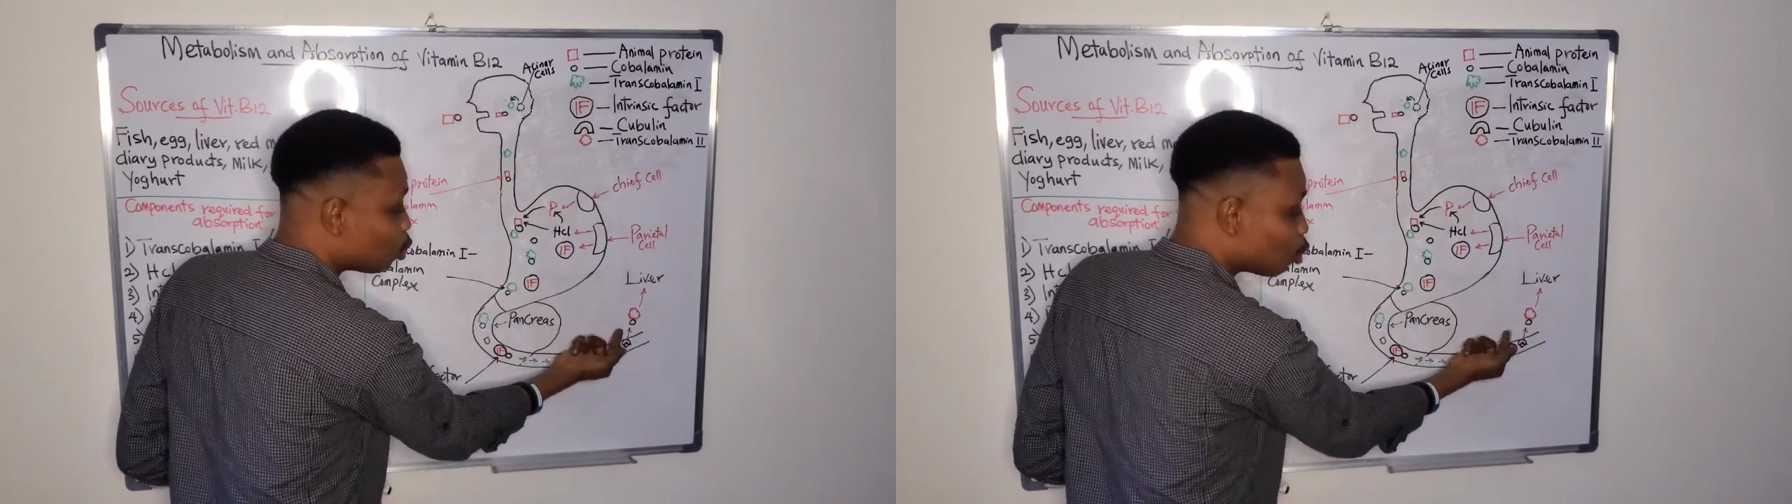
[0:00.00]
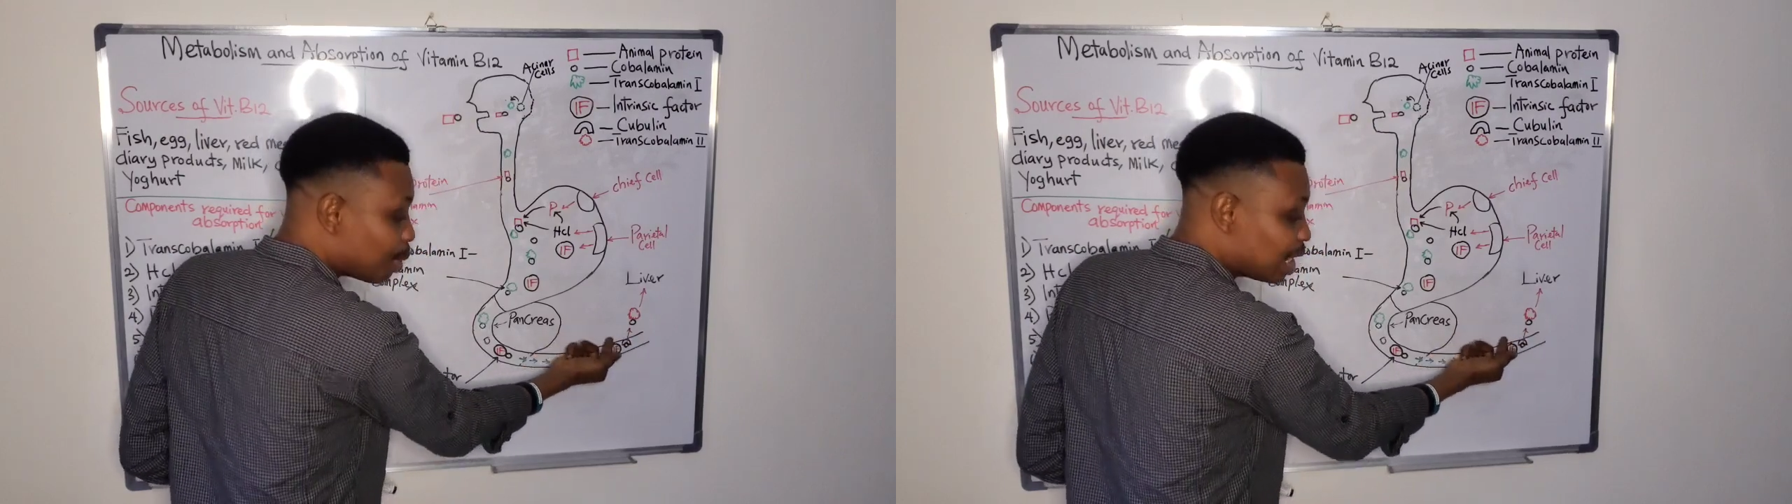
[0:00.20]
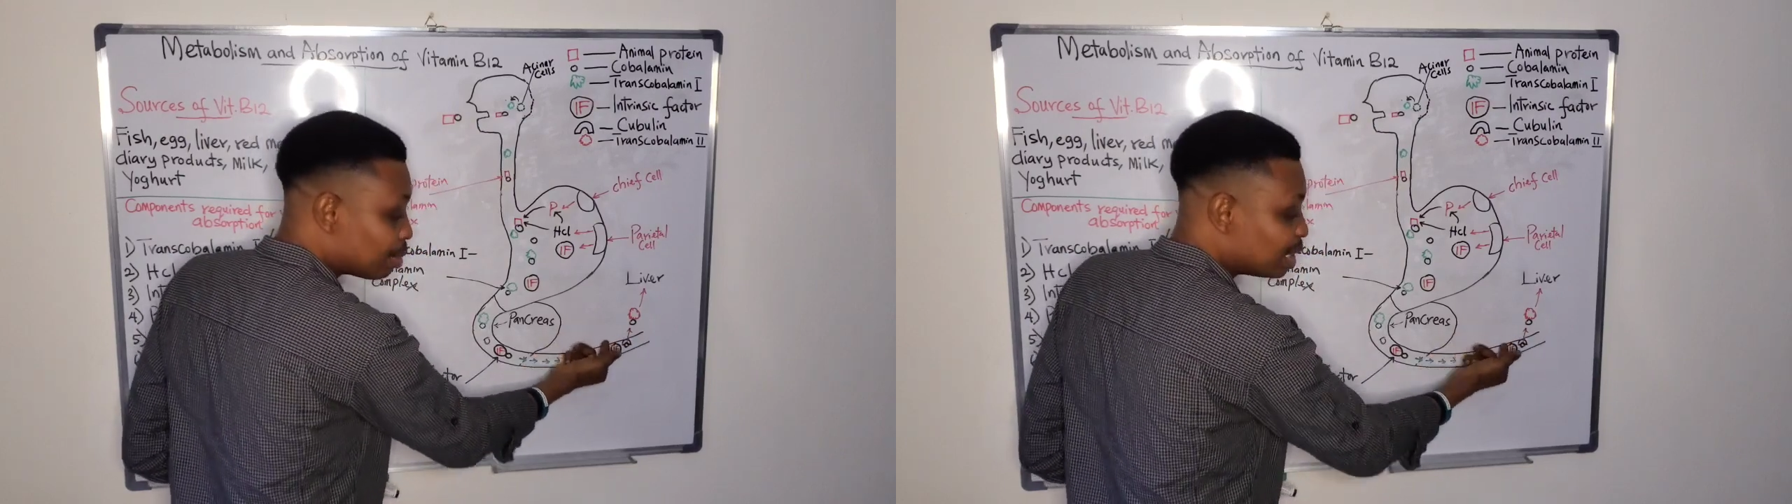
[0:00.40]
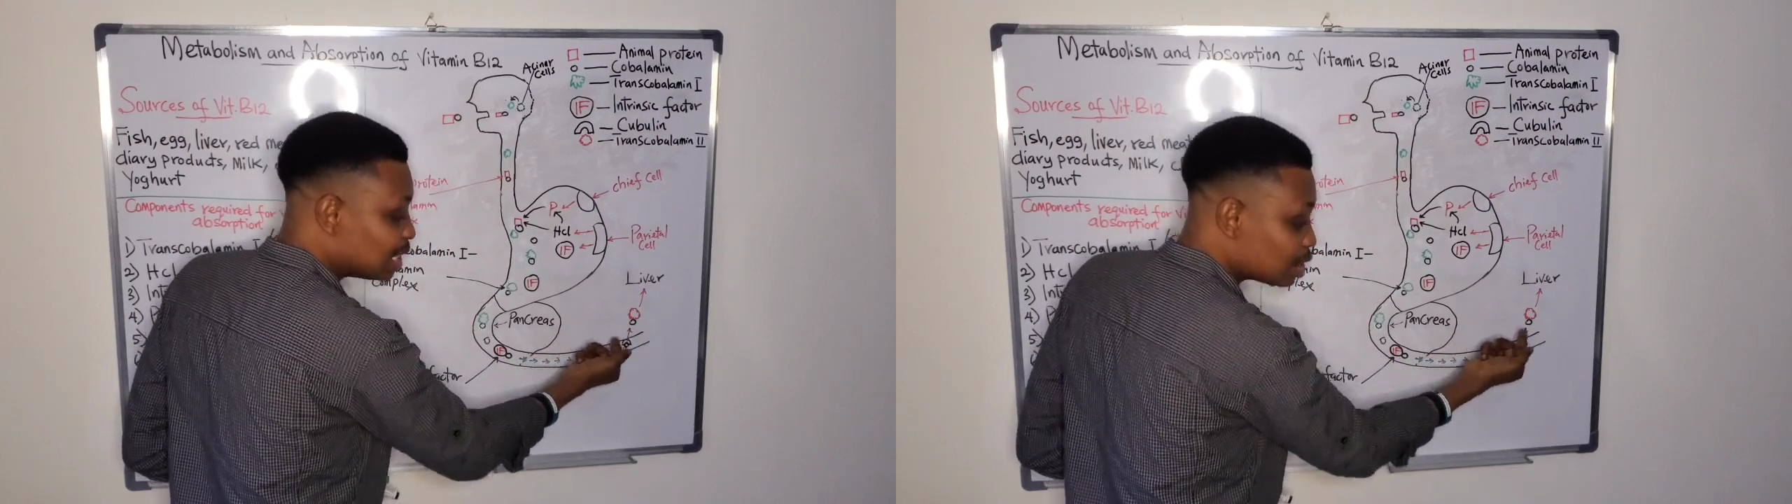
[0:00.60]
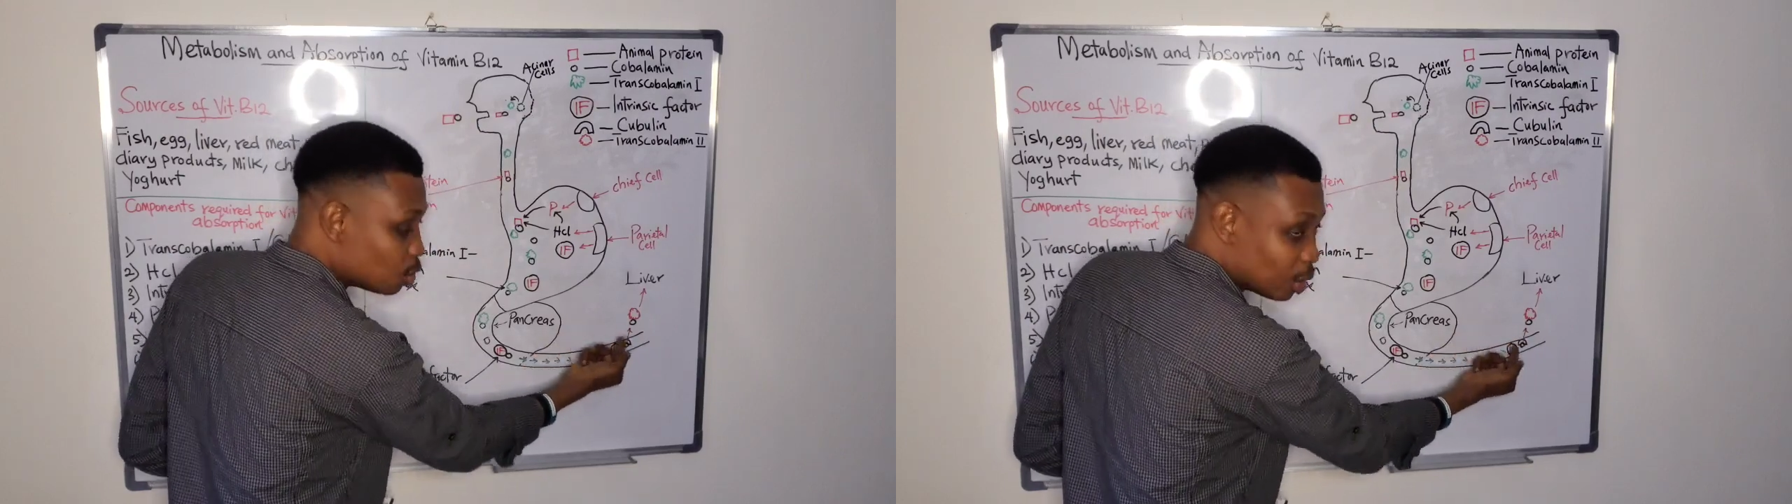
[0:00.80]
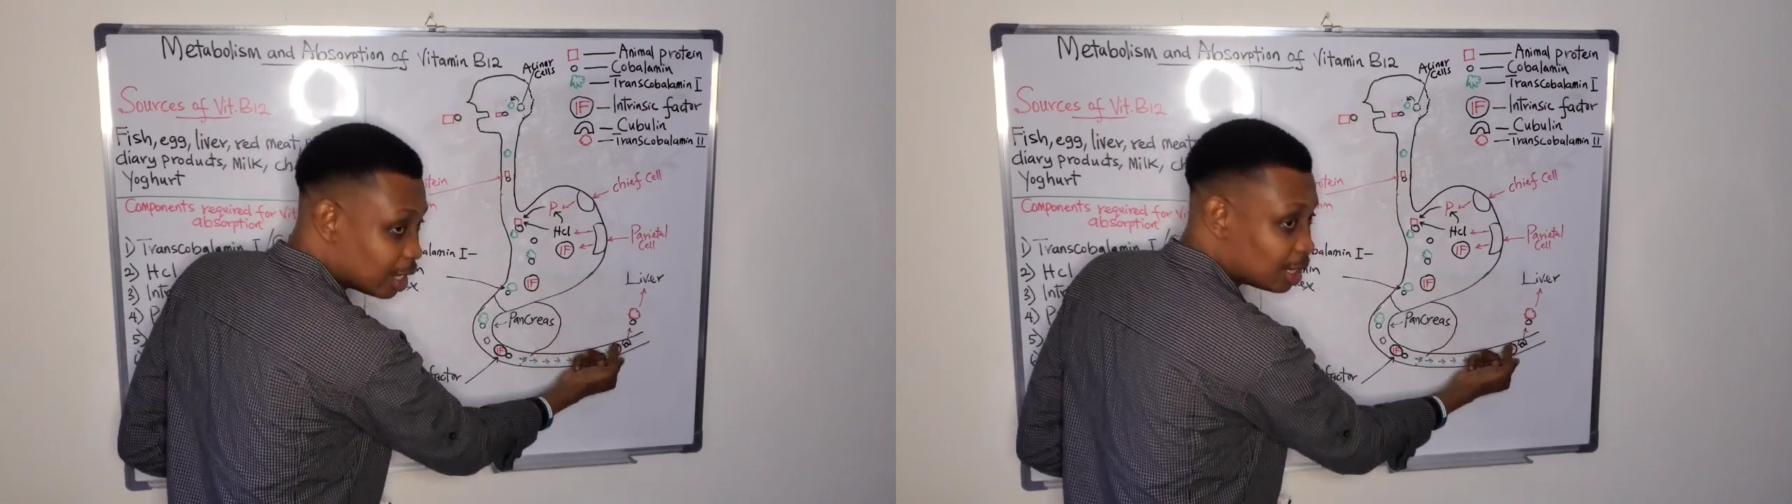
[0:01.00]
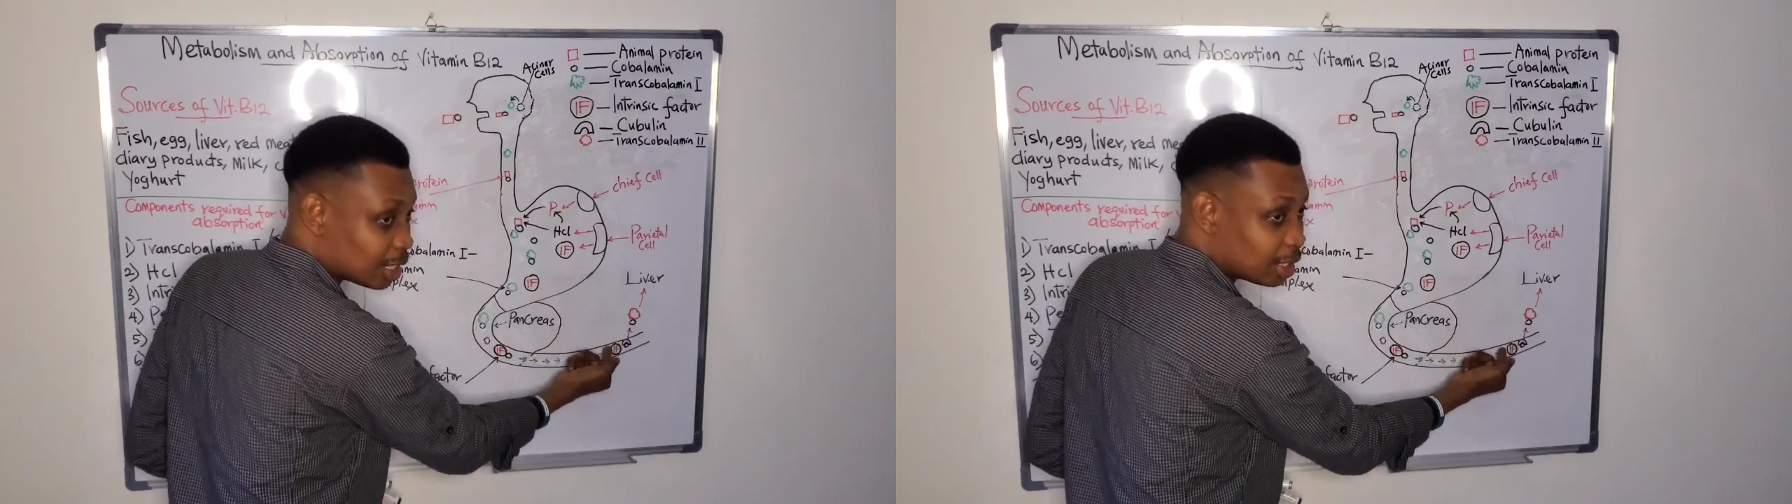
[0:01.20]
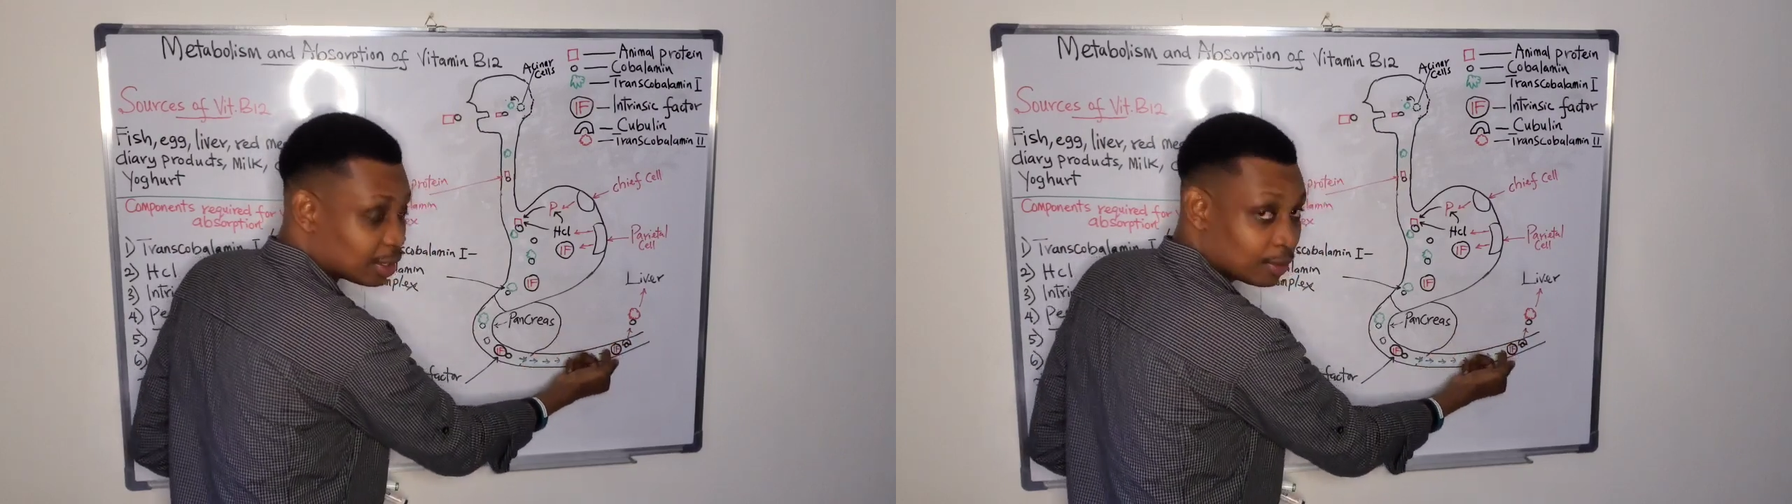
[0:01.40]
cobalamin is
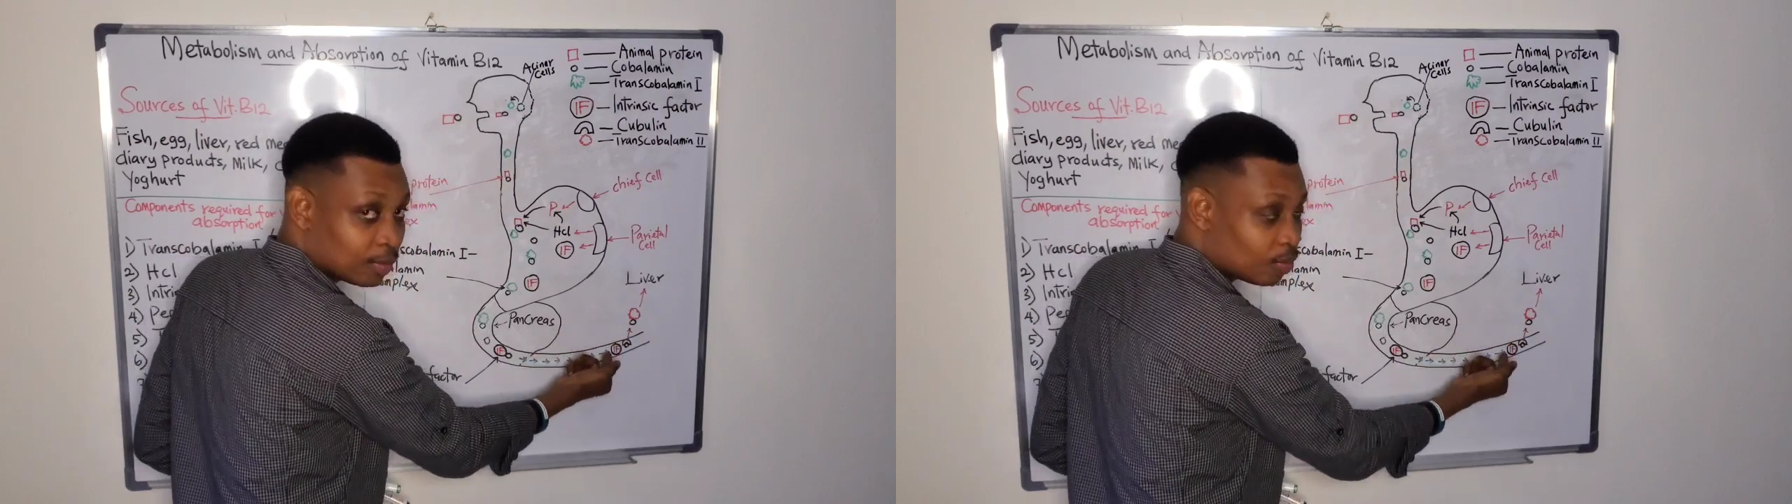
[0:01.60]
located.